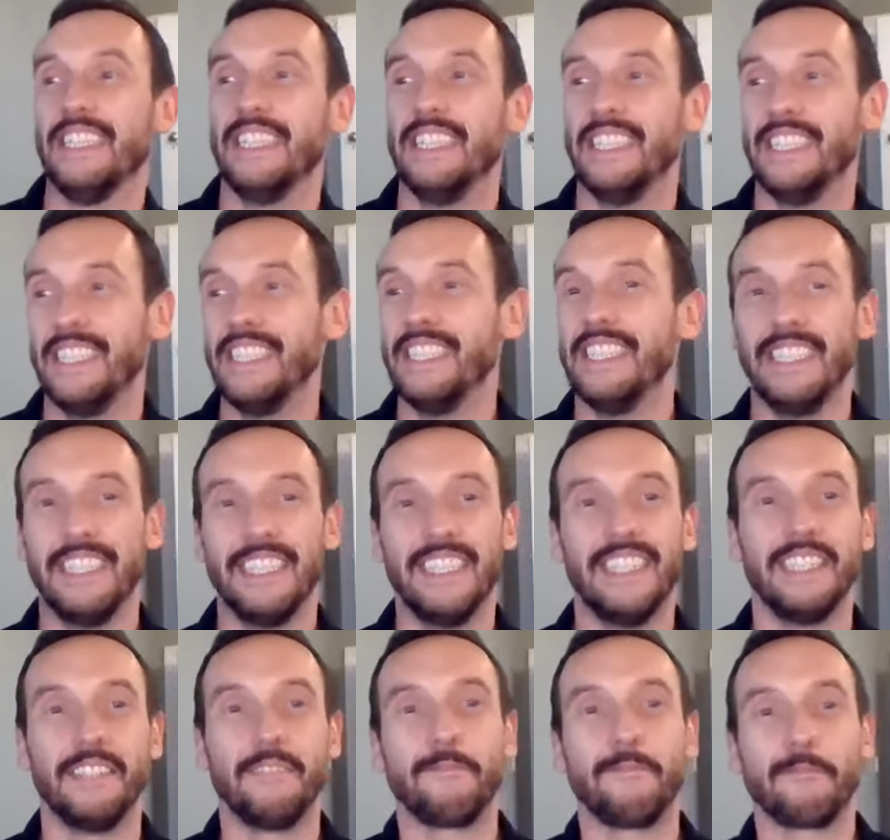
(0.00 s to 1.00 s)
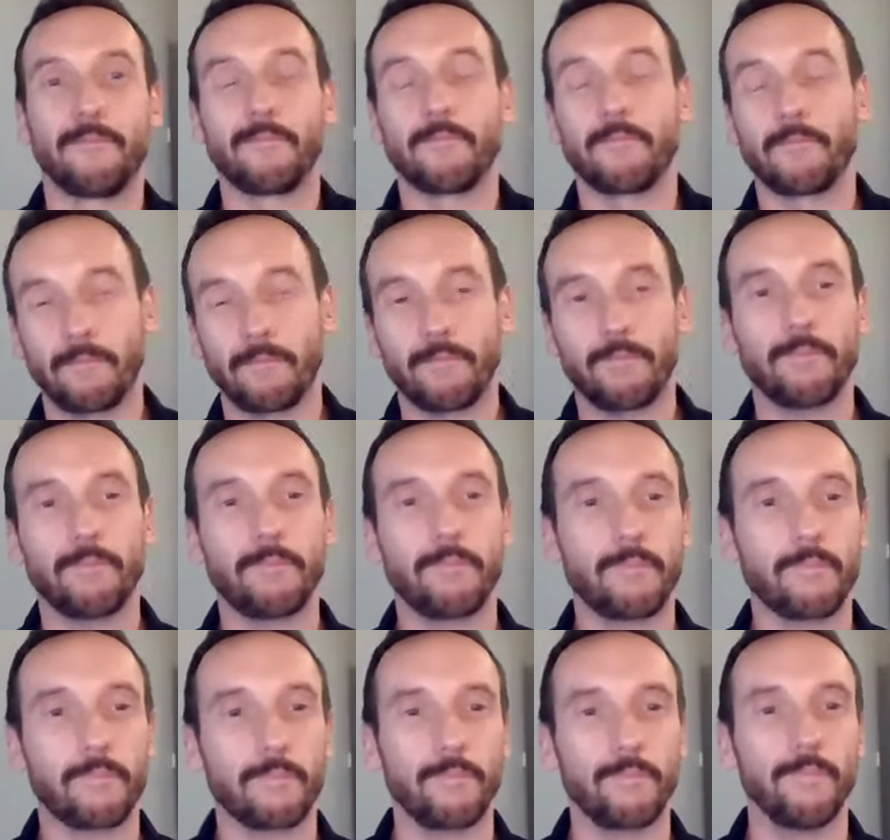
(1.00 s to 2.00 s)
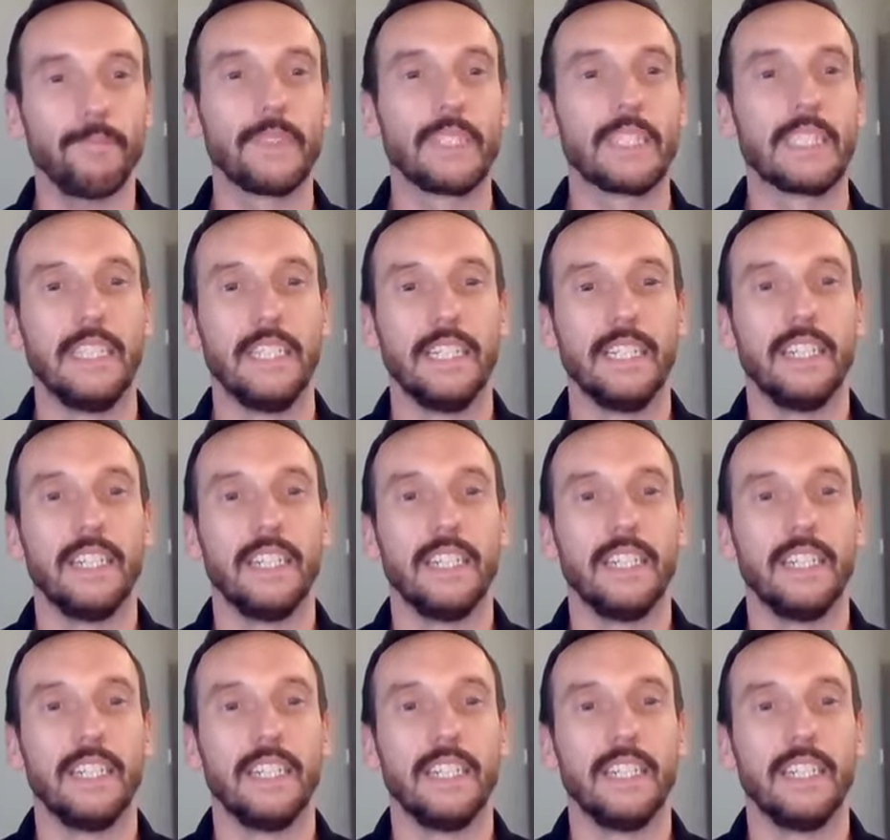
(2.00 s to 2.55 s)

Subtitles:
The sad news this week. And